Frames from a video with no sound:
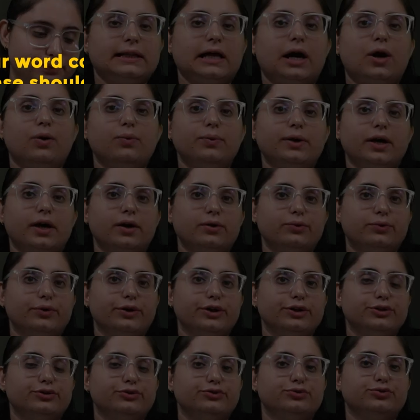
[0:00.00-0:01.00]
Now we are
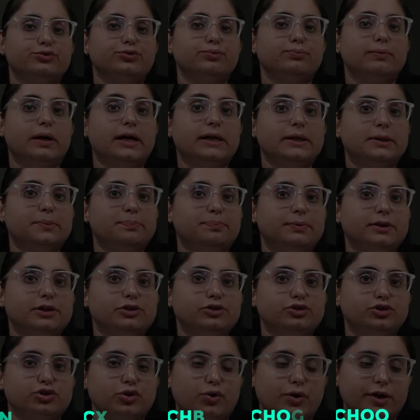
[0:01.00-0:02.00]
going to do
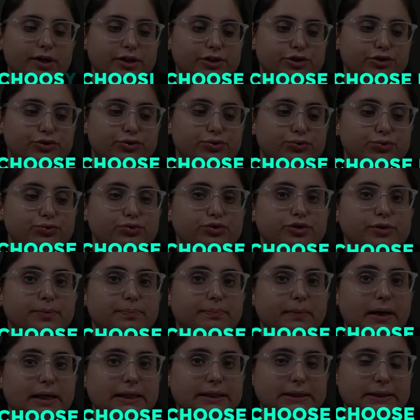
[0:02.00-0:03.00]
multiple choice, choose
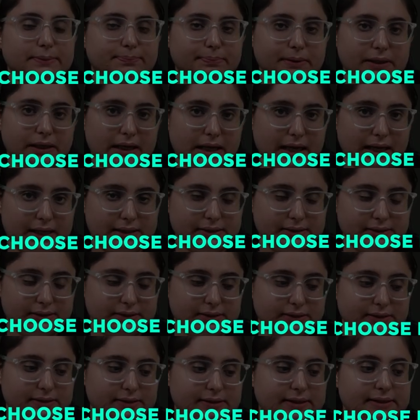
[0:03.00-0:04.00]
multiple
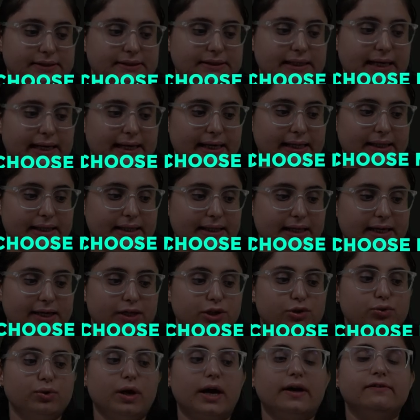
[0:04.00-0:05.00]
answer. The second thing,
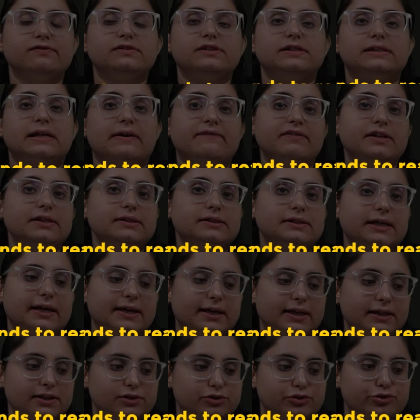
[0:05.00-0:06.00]
you have 7
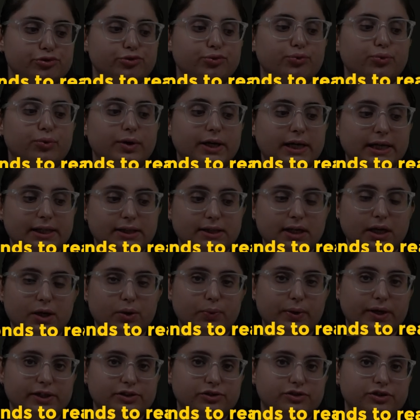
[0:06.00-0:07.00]
seconds to read the
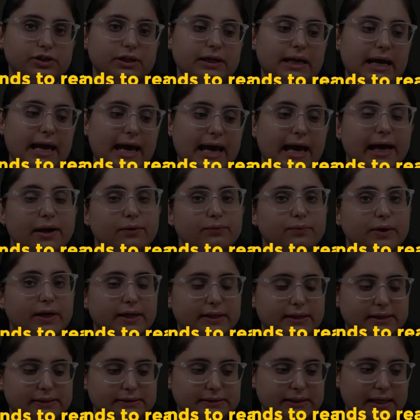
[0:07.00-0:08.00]
question and
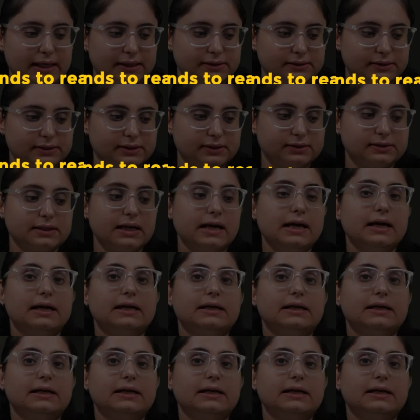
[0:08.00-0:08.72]
various answers.